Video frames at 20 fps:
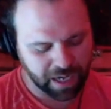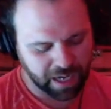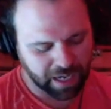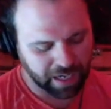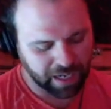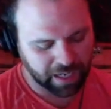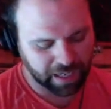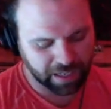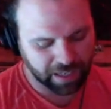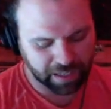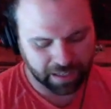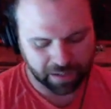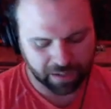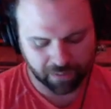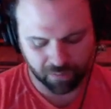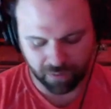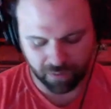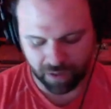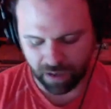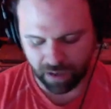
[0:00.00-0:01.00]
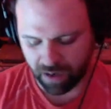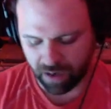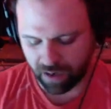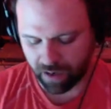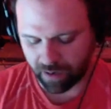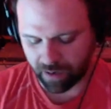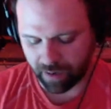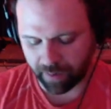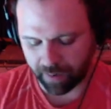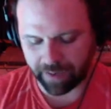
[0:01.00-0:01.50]
And
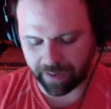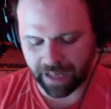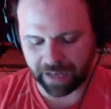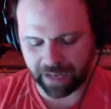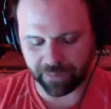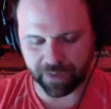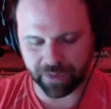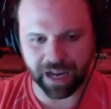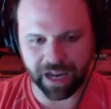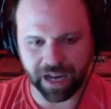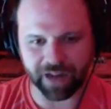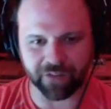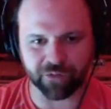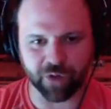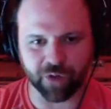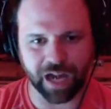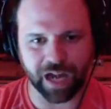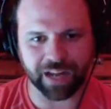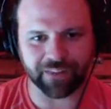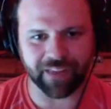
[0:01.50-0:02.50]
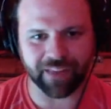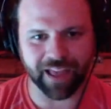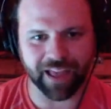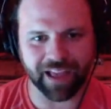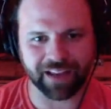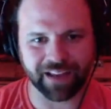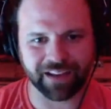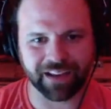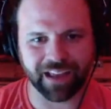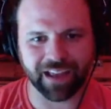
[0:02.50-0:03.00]
I'm glad we're kind of riding
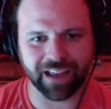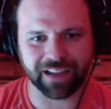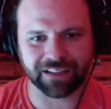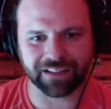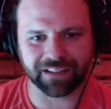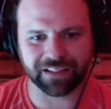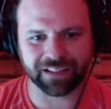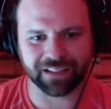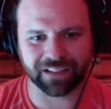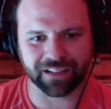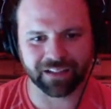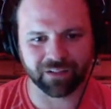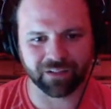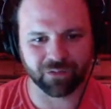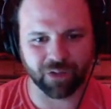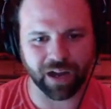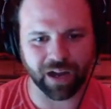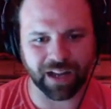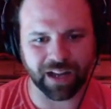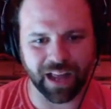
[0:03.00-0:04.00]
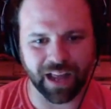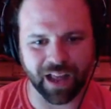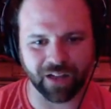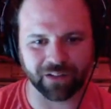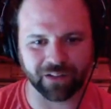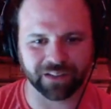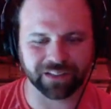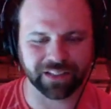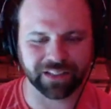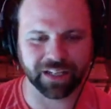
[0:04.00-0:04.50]
that as right now
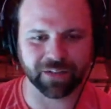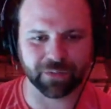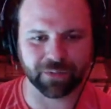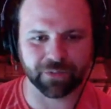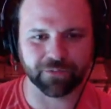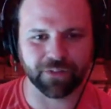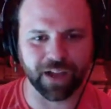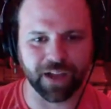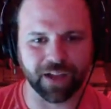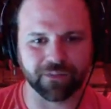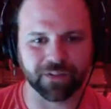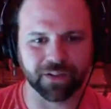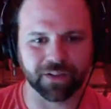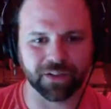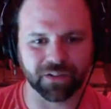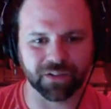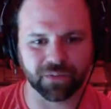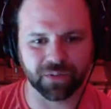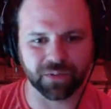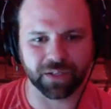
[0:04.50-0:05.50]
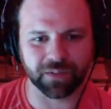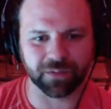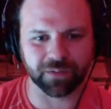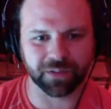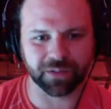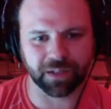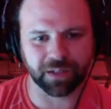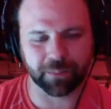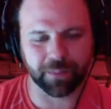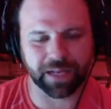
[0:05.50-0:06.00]
instead of in 5 years when it's
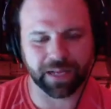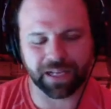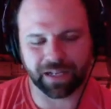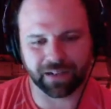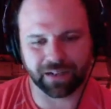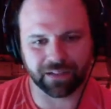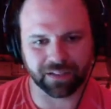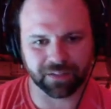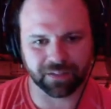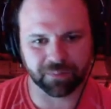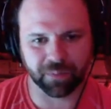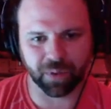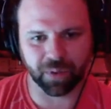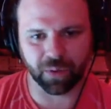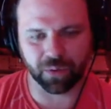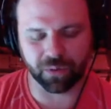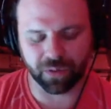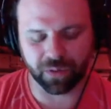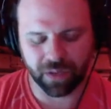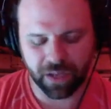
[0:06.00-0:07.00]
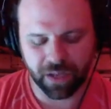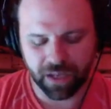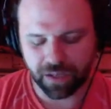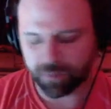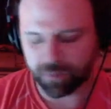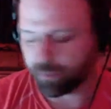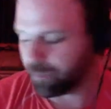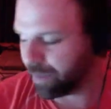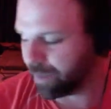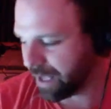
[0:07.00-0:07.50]
still a meaningless bowl.
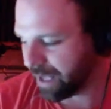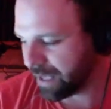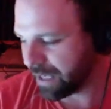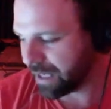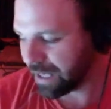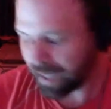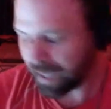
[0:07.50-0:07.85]
But